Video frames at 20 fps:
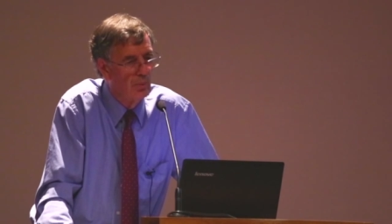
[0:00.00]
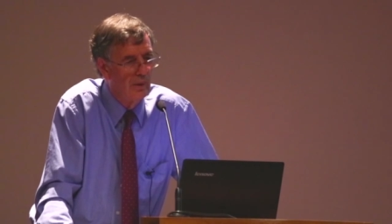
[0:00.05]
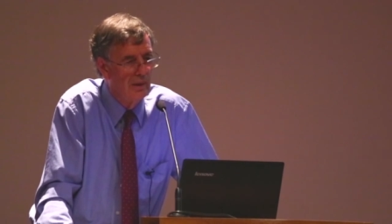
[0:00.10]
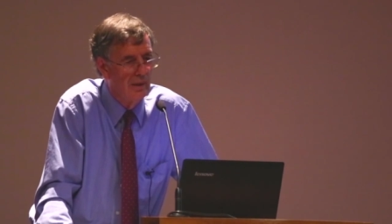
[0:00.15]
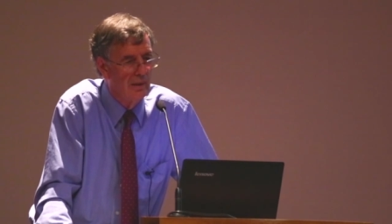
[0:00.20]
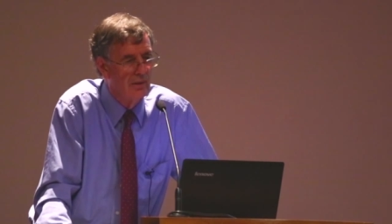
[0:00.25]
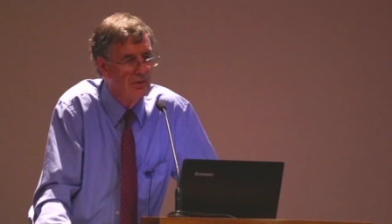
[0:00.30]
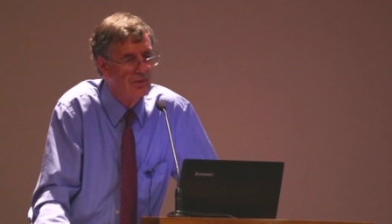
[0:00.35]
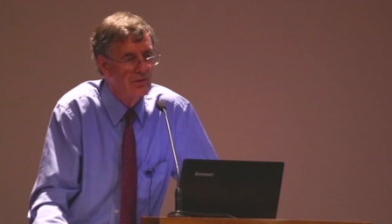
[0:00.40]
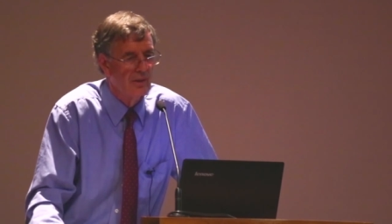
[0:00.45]

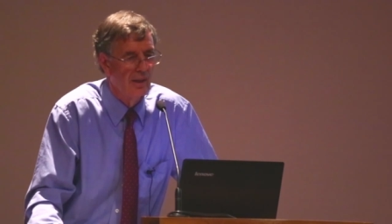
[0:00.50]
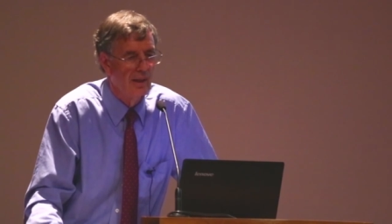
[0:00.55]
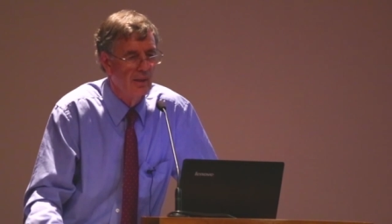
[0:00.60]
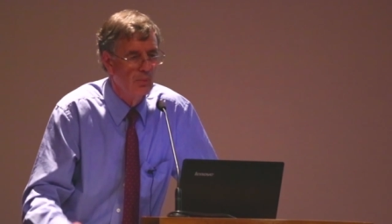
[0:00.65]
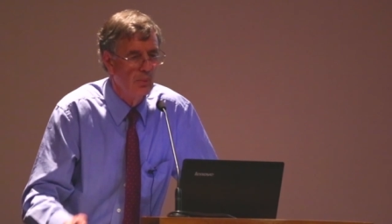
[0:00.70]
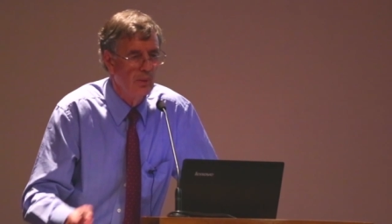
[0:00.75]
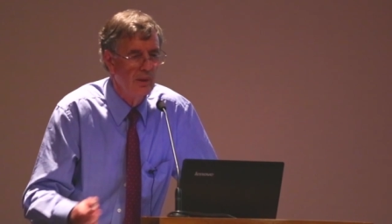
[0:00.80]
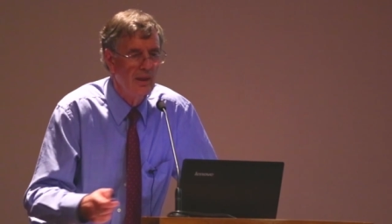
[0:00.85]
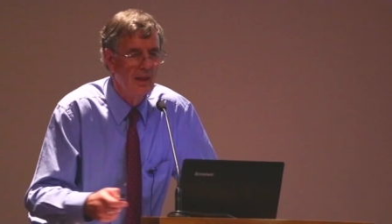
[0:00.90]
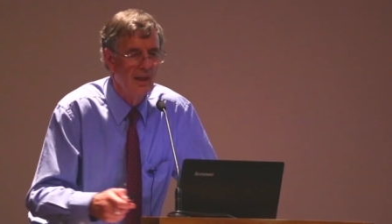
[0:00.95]
weeds,
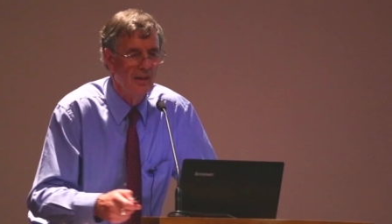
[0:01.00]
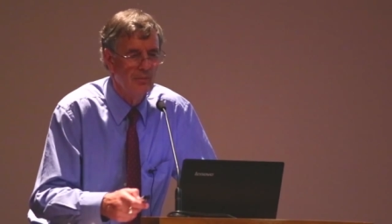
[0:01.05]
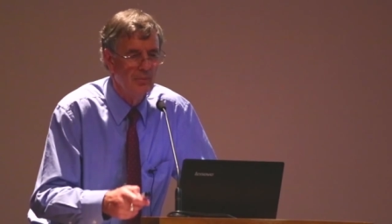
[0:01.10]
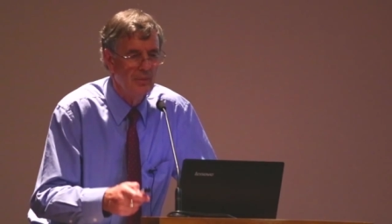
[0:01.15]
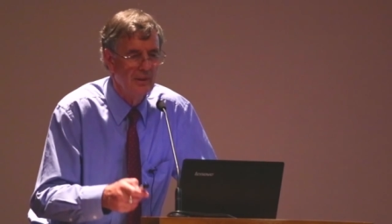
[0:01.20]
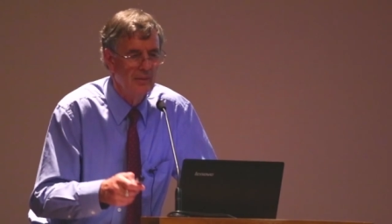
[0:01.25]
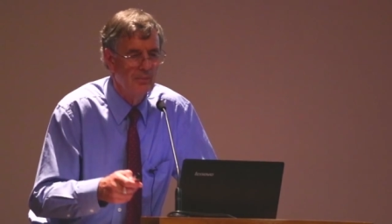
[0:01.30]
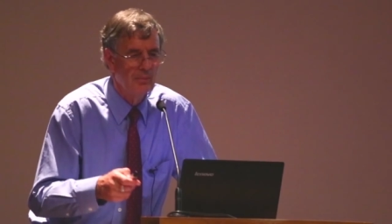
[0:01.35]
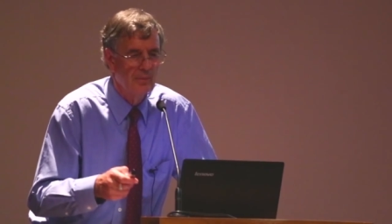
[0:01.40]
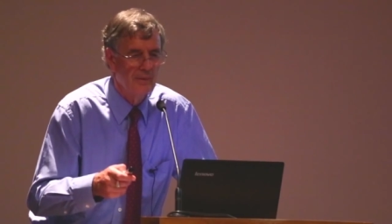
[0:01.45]
and we have
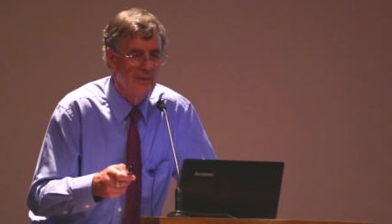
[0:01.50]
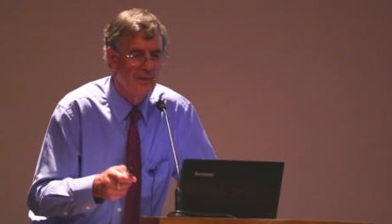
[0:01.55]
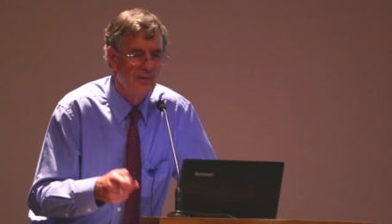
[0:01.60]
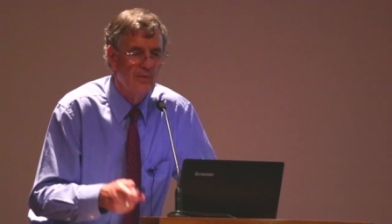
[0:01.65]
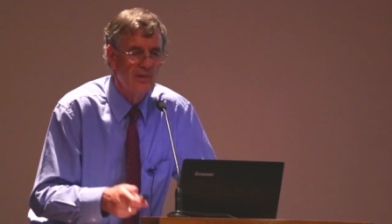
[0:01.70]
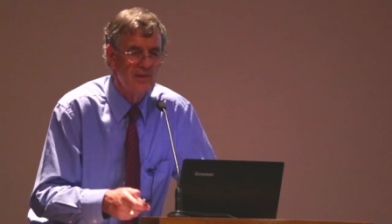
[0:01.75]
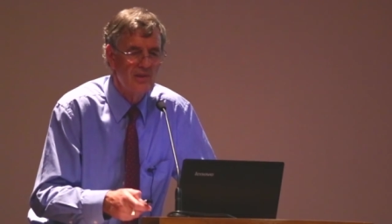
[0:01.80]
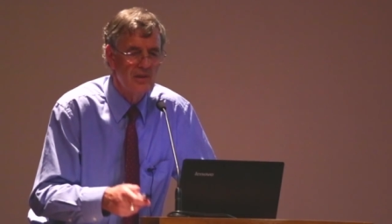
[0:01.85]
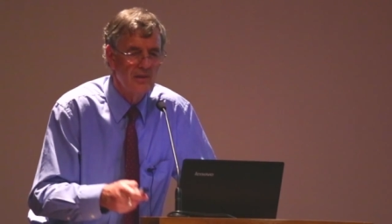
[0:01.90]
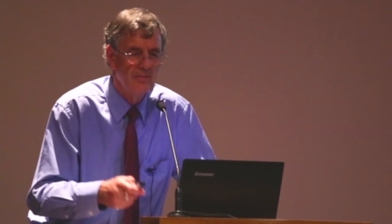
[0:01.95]
been
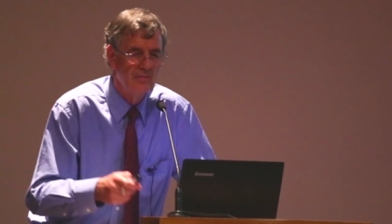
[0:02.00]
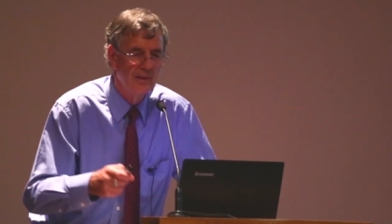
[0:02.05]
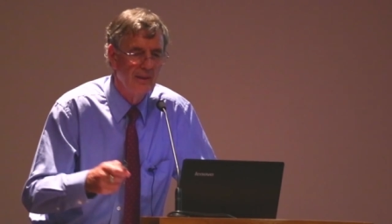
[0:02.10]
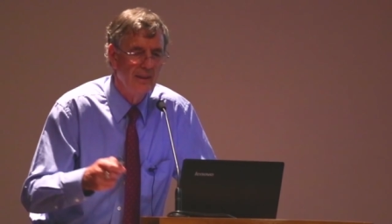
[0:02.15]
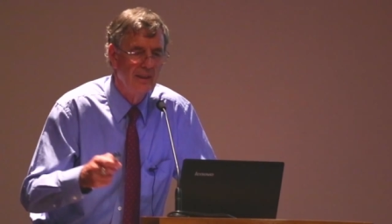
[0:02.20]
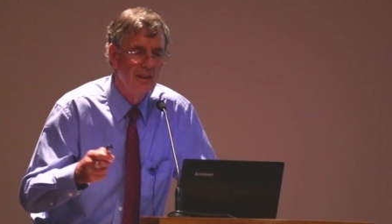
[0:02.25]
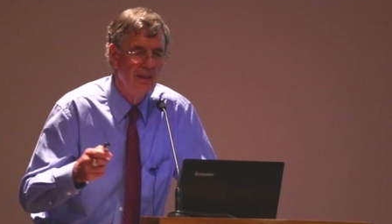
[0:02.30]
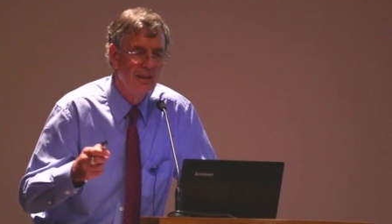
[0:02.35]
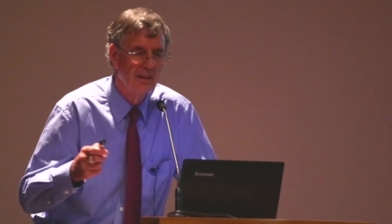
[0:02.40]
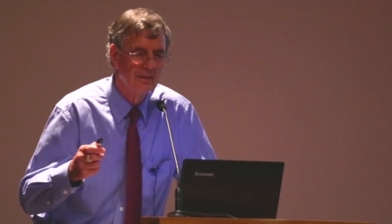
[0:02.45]

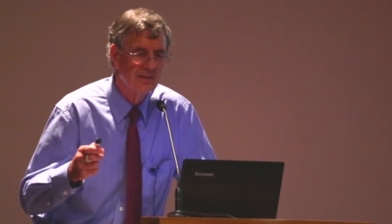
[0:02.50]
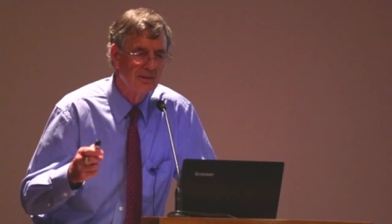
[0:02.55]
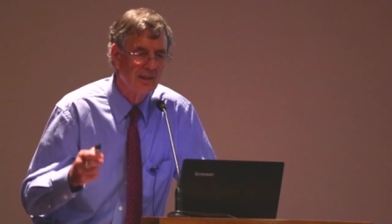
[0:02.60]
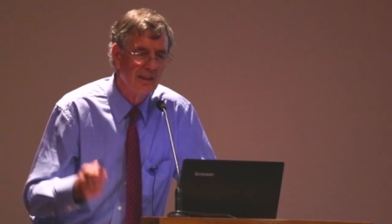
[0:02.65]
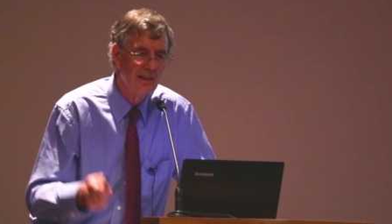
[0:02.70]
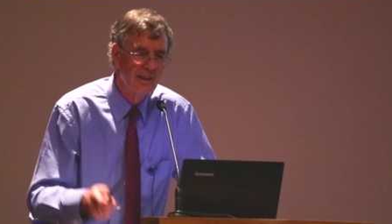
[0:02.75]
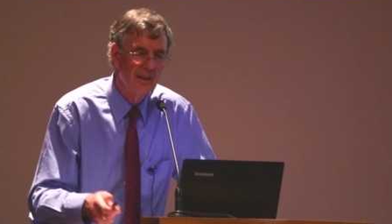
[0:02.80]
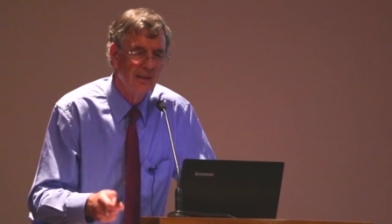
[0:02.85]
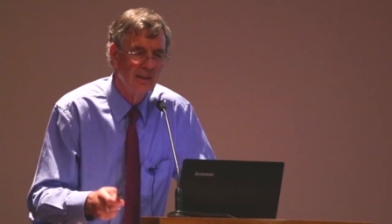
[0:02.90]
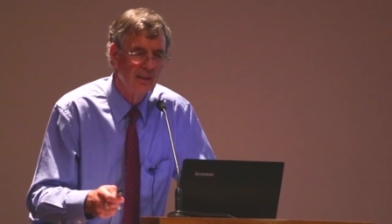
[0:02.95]
progressively
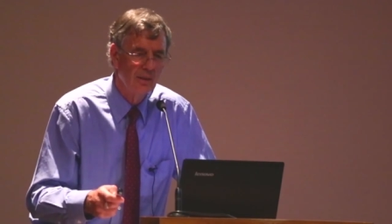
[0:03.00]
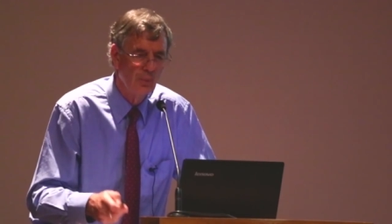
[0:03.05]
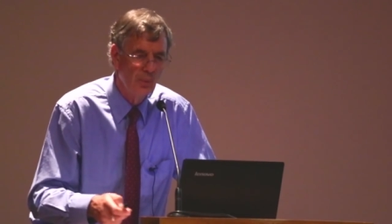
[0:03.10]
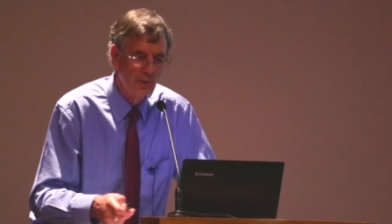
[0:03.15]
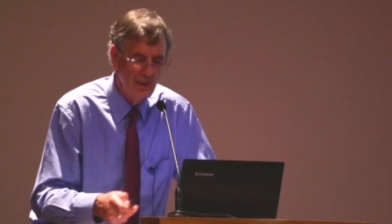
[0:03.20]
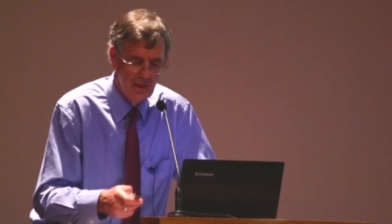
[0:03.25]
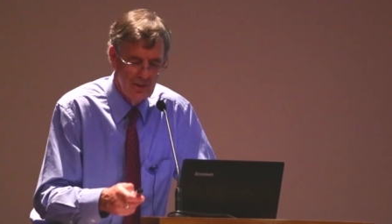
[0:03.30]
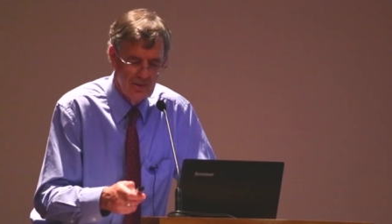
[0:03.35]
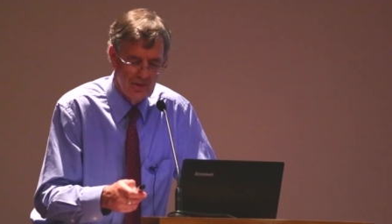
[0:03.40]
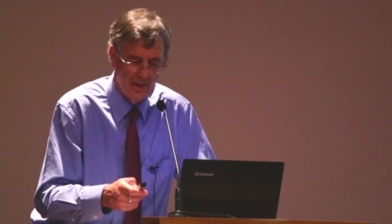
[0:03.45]
taking the
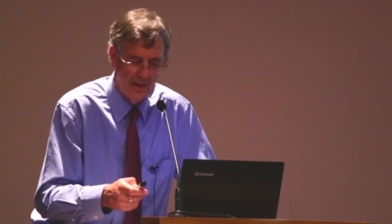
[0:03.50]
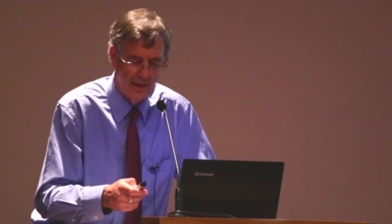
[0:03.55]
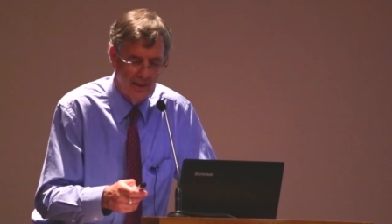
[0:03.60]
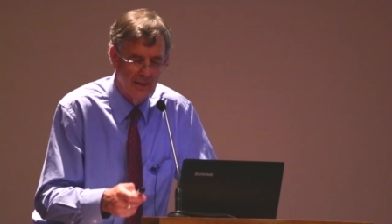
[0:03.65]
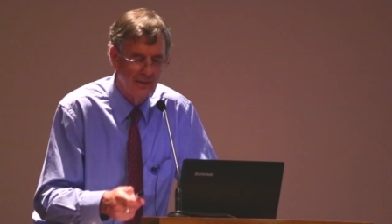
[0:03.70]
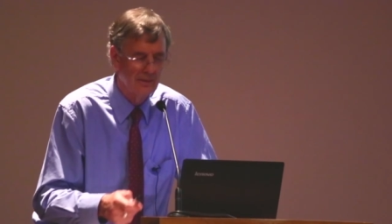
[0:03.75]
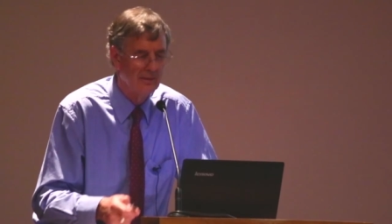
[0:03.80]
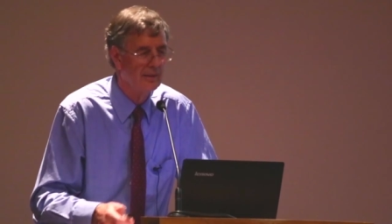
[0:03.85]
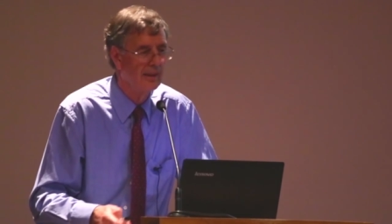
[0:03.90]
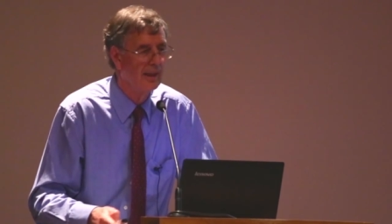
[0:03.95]
weeds
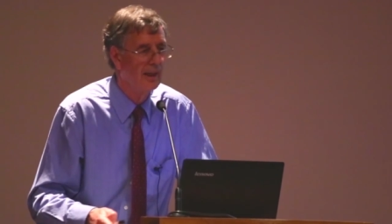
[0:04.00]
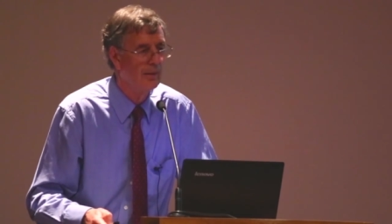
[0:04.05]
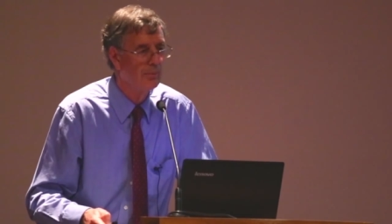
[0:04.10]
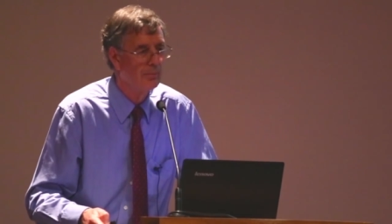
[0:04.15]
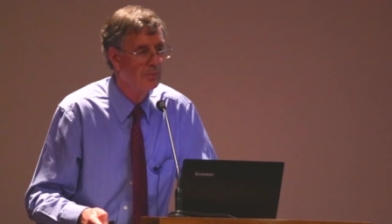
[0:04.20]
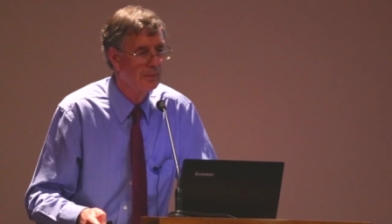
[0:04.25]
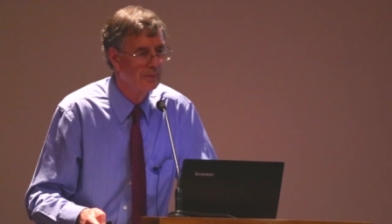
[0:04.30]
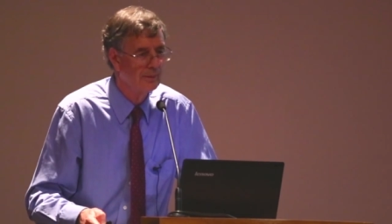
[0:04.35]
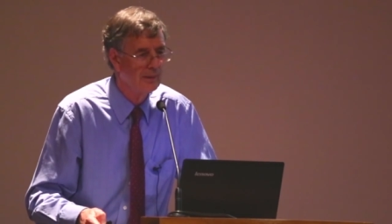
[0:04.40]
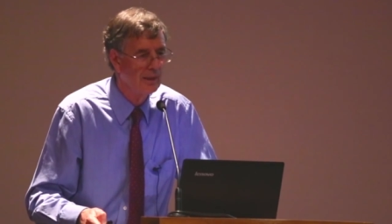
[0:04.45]
out
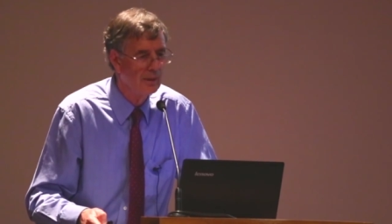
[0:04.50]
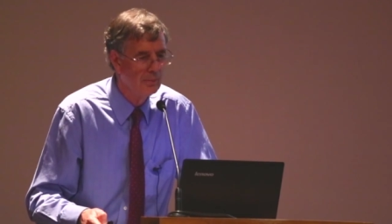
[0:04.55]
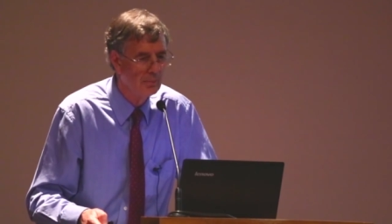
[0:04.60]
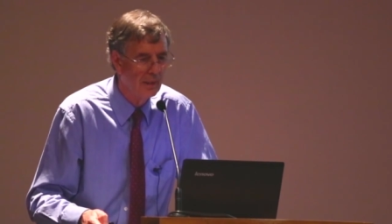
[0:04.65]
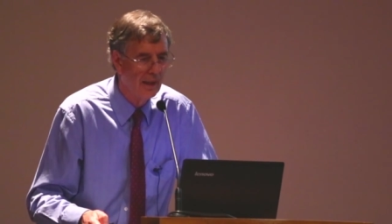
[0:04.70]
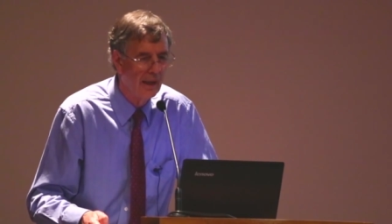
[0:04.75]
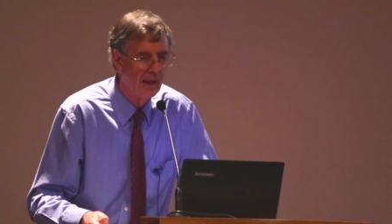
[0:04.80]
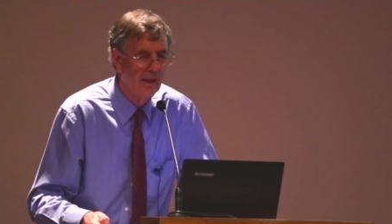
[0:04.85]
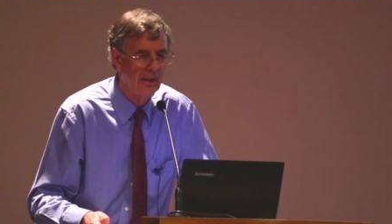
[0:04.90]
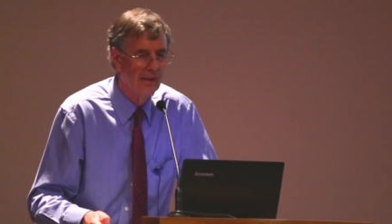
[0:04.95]
and putting
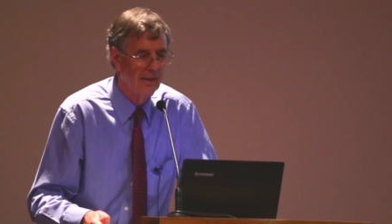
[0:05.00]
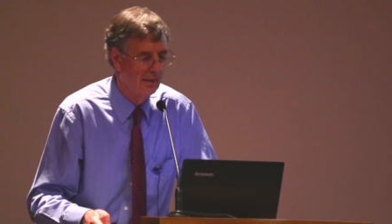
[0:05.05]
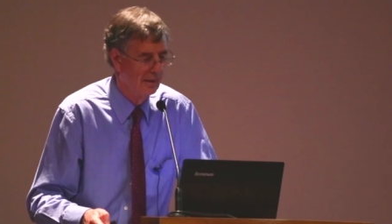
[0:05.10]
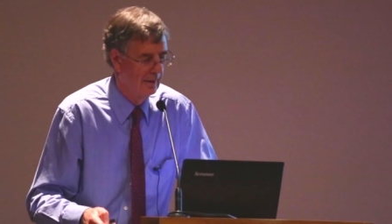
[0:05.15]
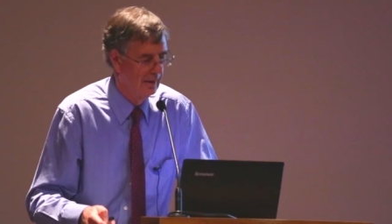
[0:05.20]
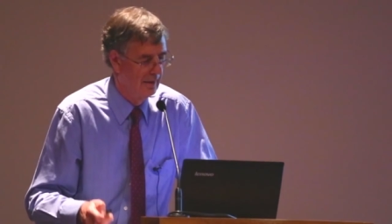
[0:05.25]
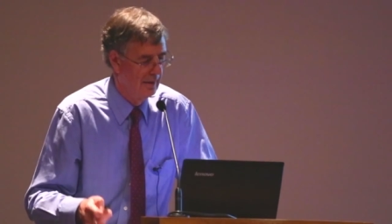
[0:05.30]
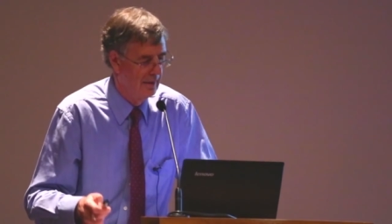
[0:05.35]
back